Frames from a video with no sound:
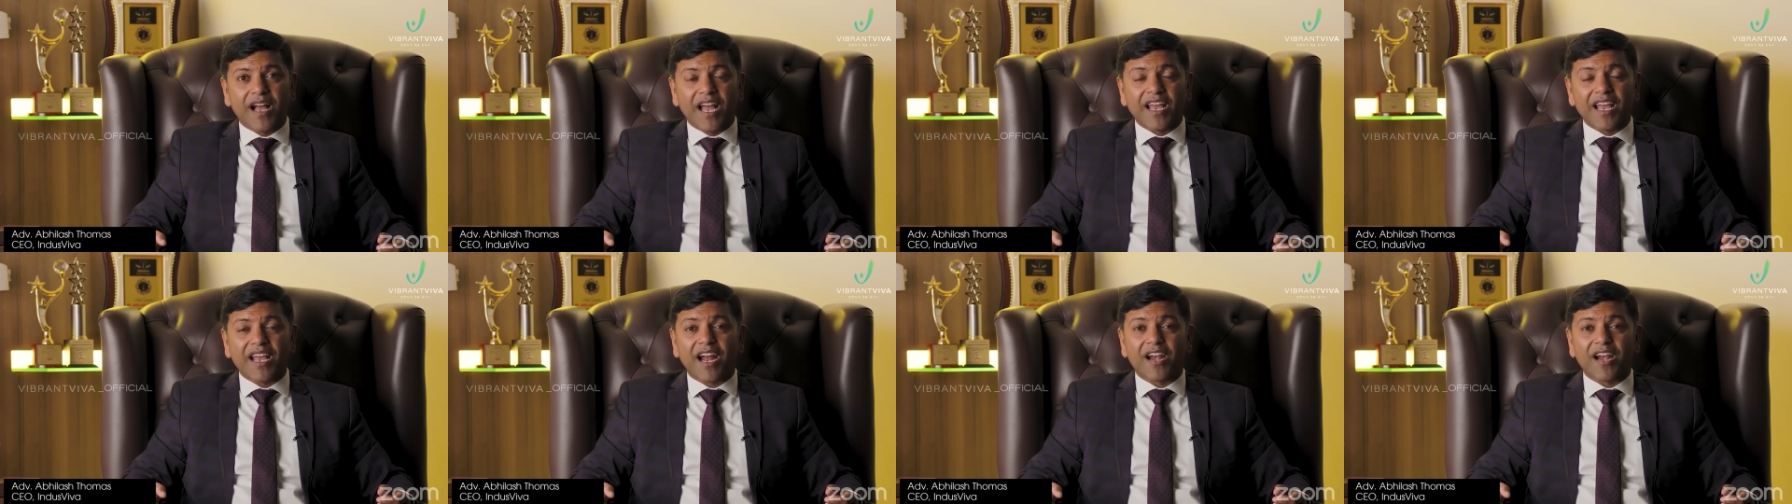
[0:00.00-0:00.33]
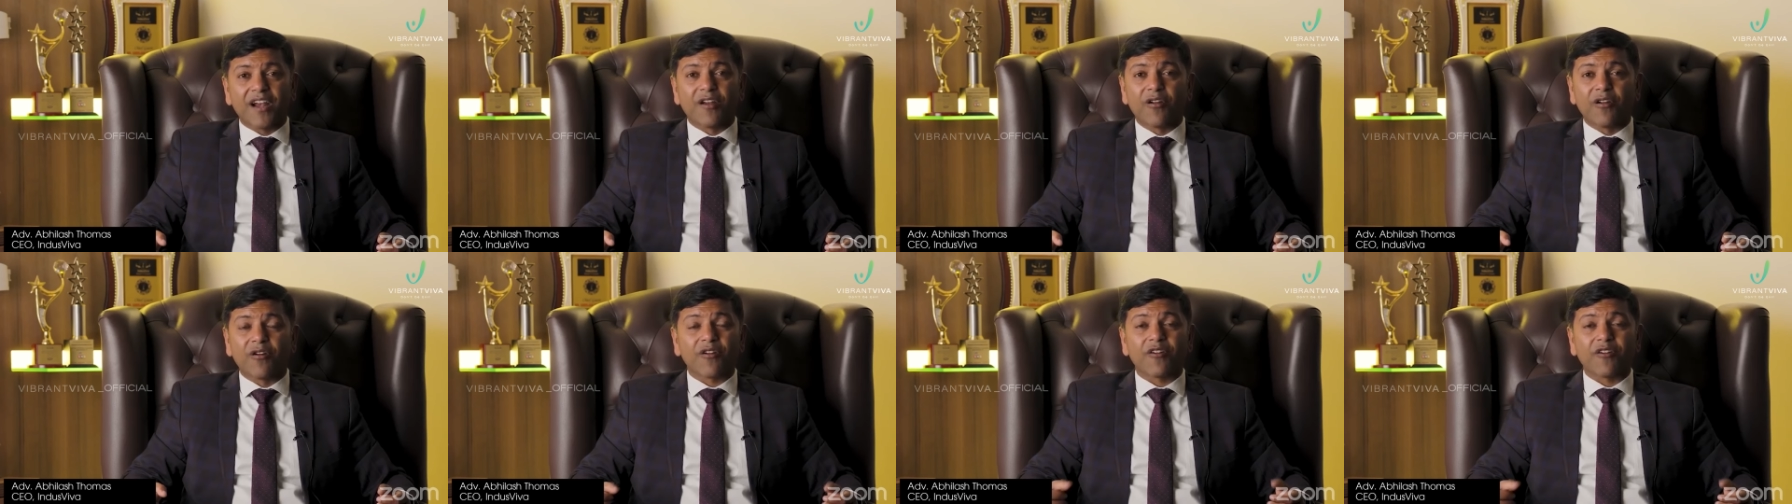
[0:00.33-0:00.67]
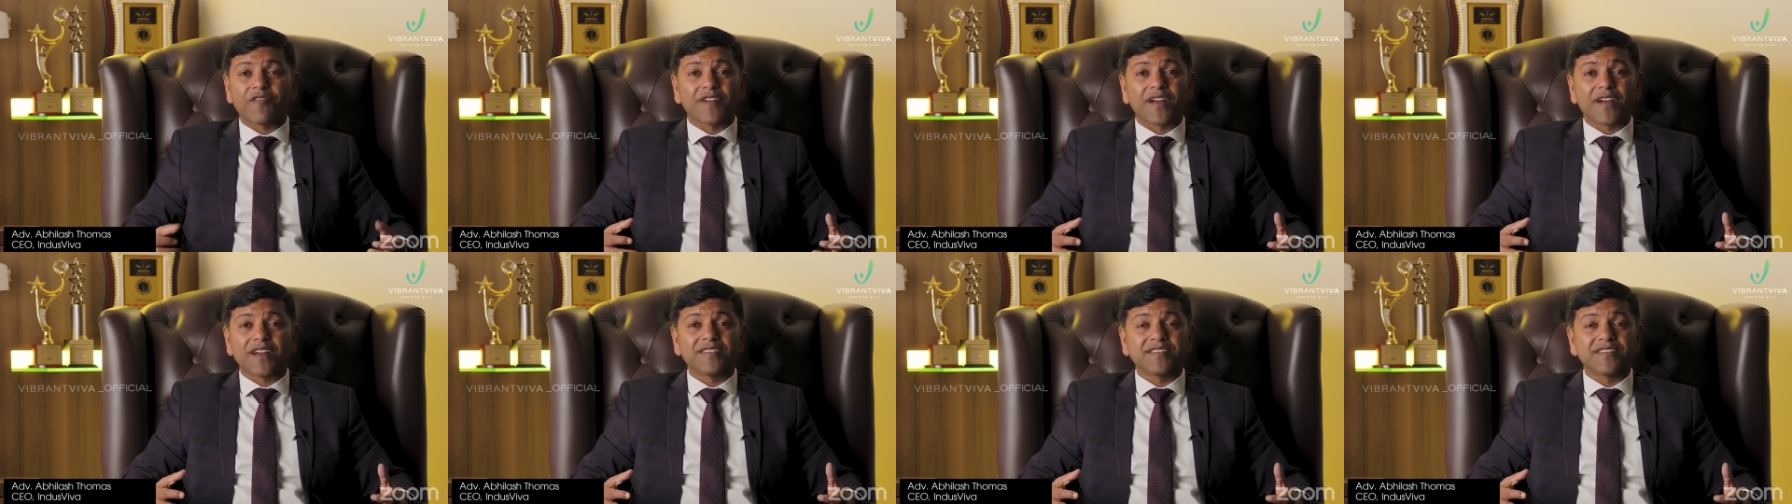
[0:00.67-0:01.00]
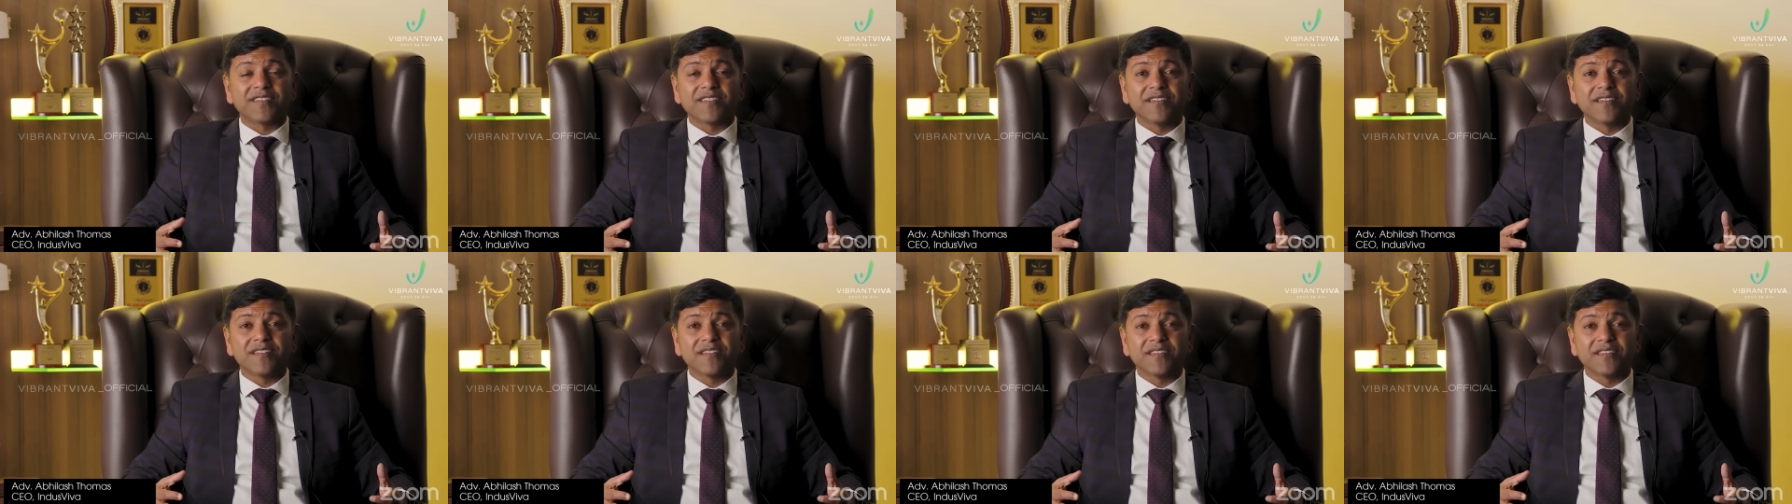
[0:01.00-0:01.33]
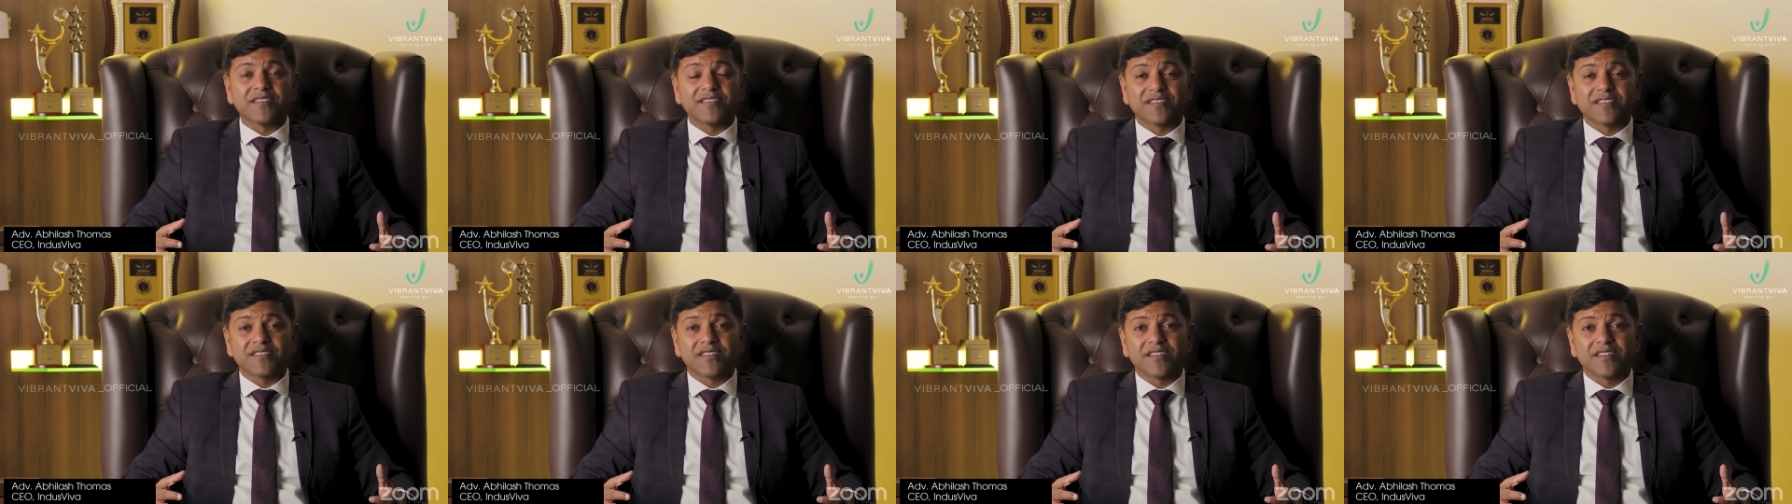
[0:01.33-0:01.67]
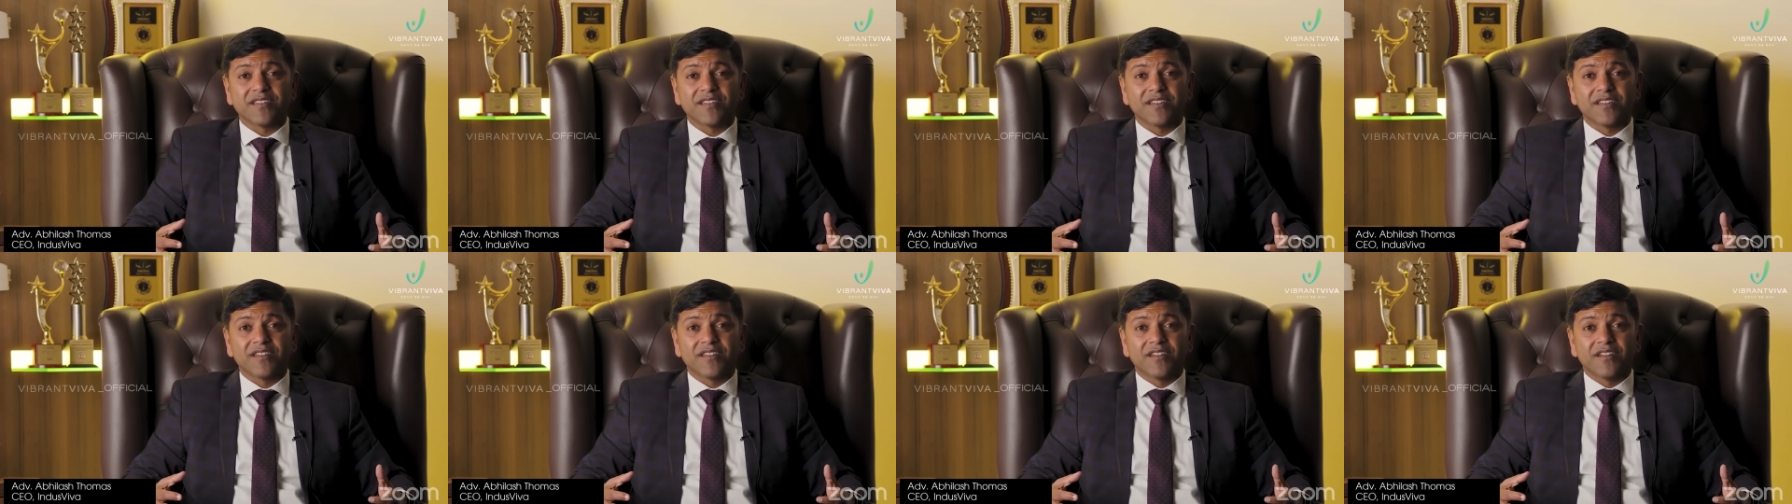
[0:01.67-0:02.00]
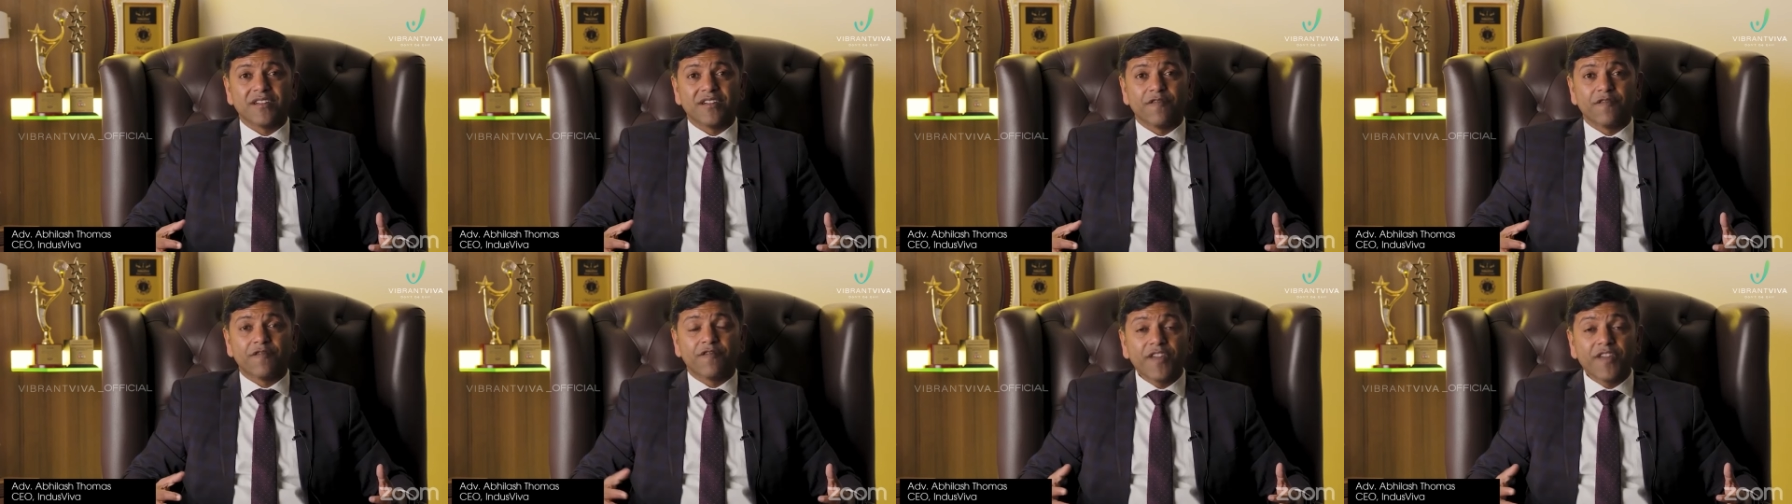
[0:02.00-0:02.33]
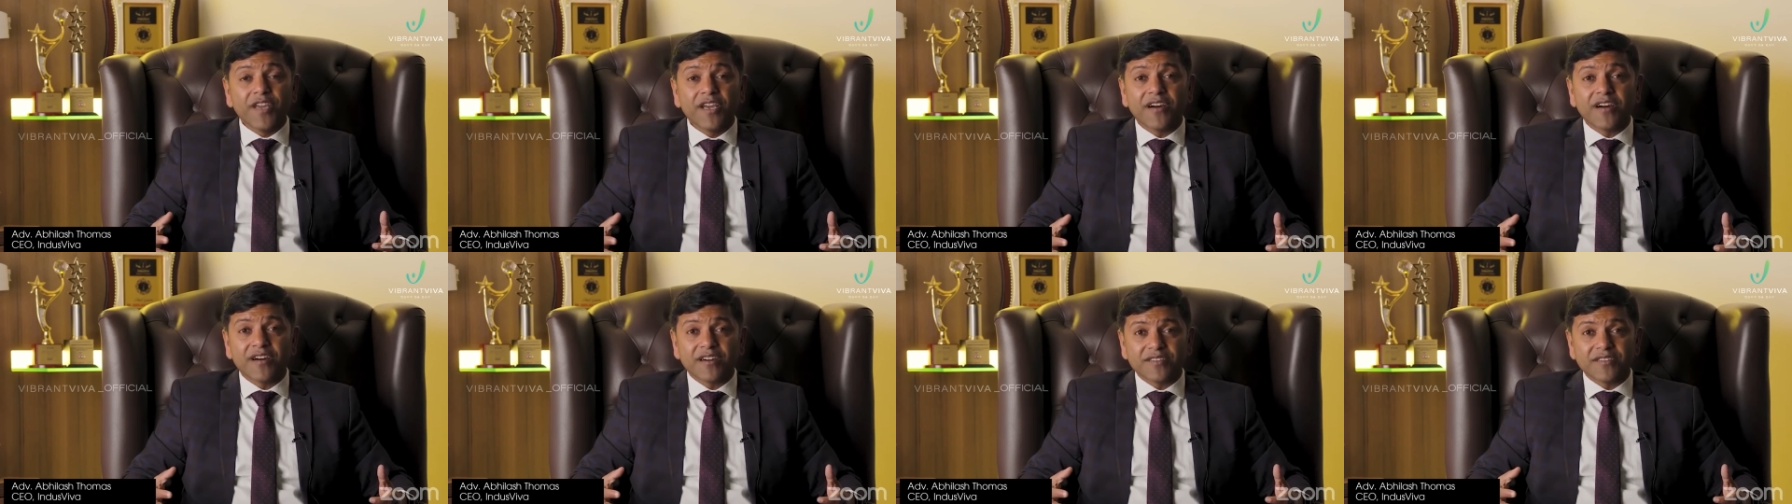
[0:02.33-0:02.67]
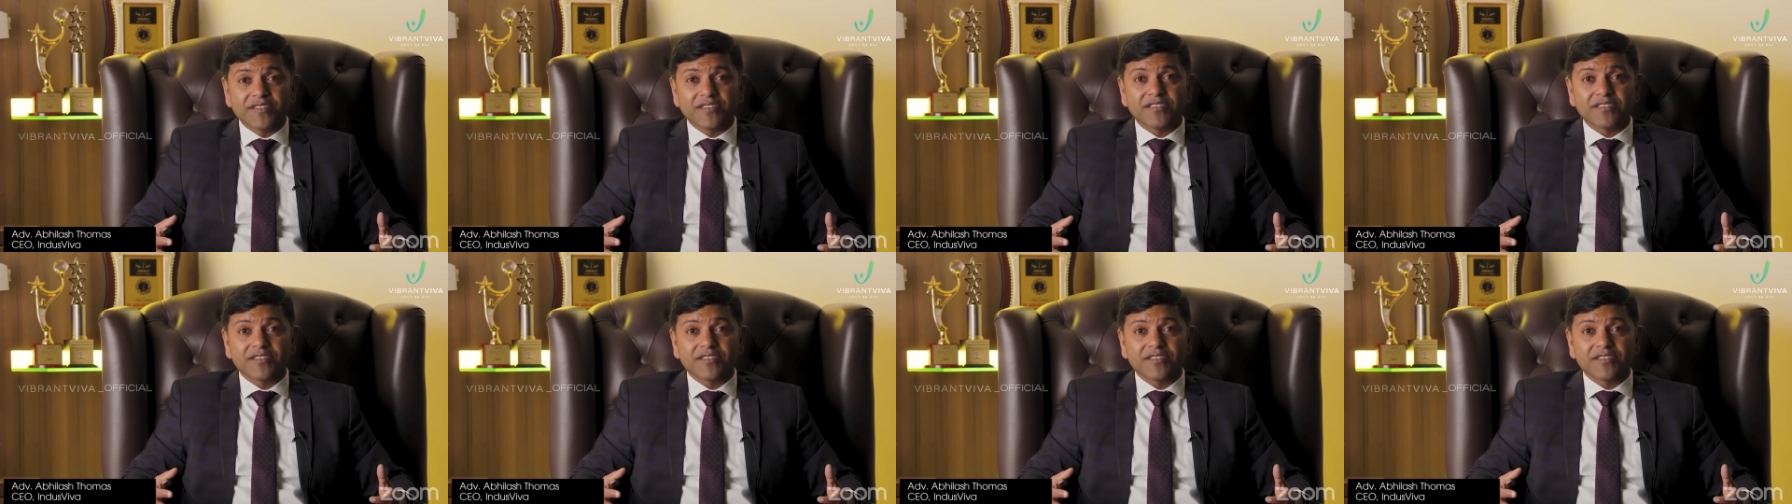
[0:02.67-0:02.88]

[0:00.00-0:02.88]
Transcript: I had a lot of concerns, fears.